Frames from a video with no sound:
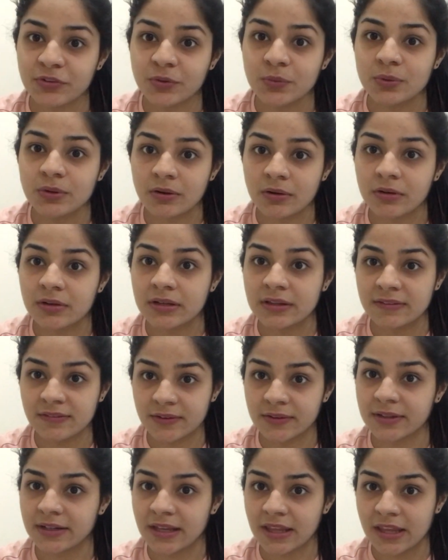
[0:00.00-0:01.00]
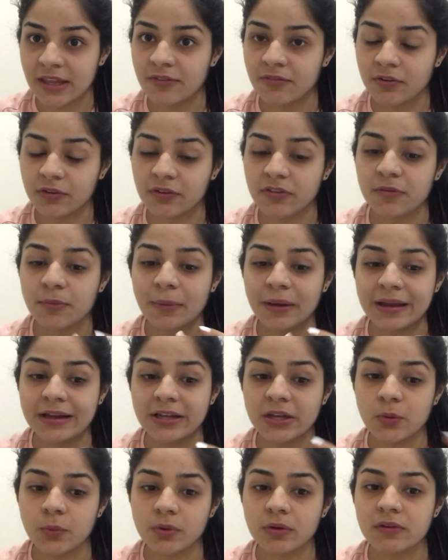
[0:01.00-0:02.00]
To learn certain keywords, my
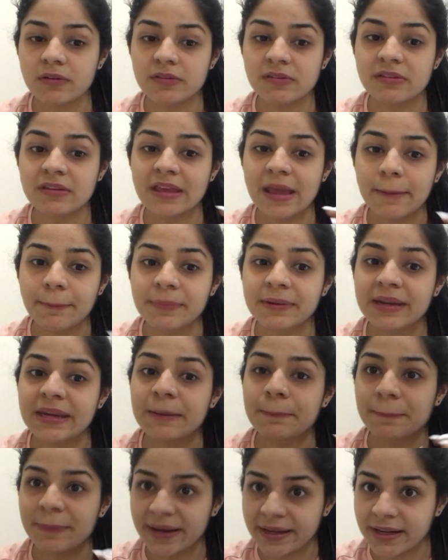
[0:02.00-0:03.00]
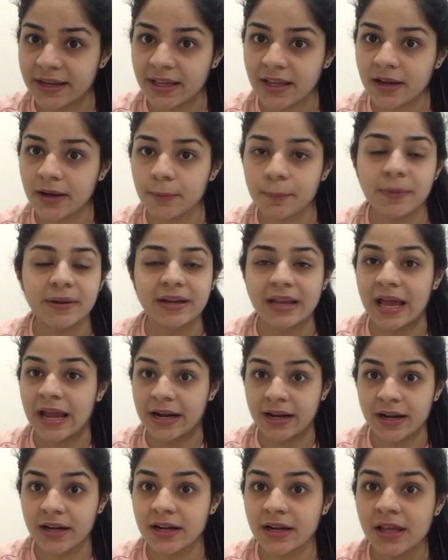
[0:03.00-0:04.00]
tutors kept repeating it, but I
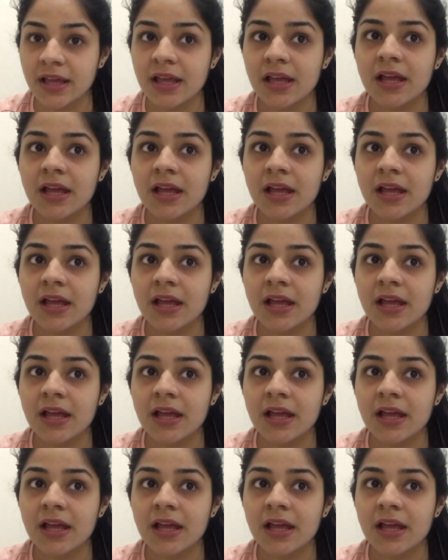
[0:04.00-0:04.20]
didn't